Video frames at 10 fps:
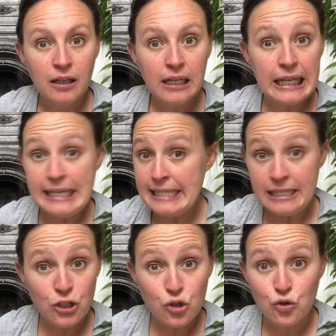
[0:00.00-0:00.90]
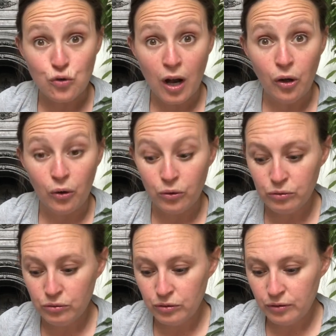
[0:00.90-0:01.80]
He didn't struggle.
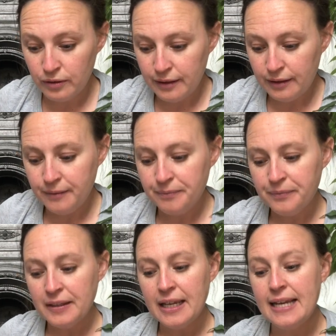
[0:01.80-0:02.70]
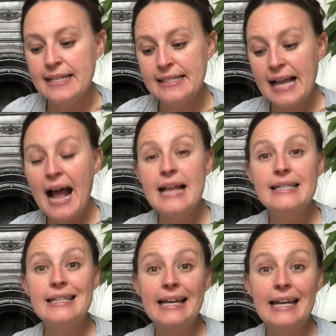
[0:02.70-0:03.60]
He
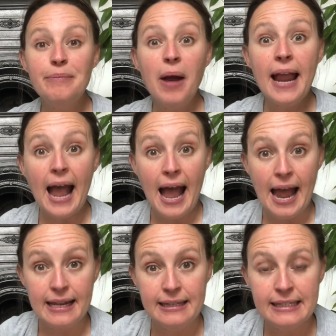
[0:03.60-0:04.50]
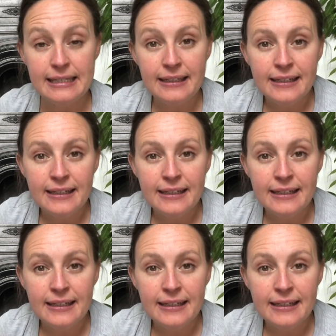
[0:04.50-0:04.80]
sat in my hand